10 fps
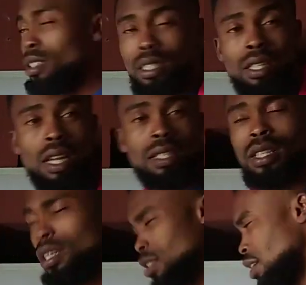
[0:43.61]
in the last
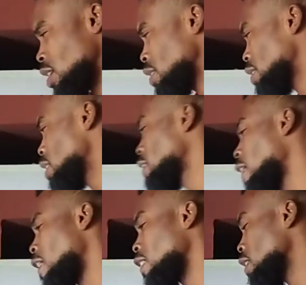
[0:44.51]
class, and I said,
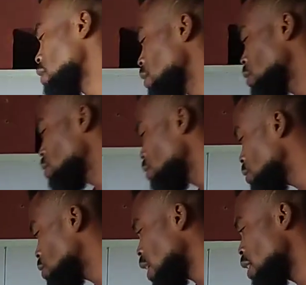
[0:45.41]
okay, so you
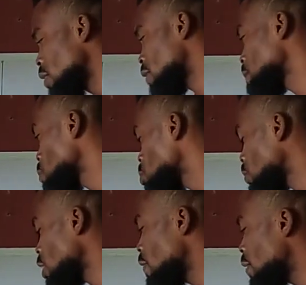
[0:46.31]
try this.
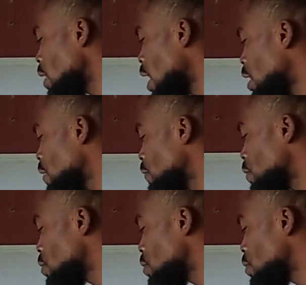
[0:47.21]
If you have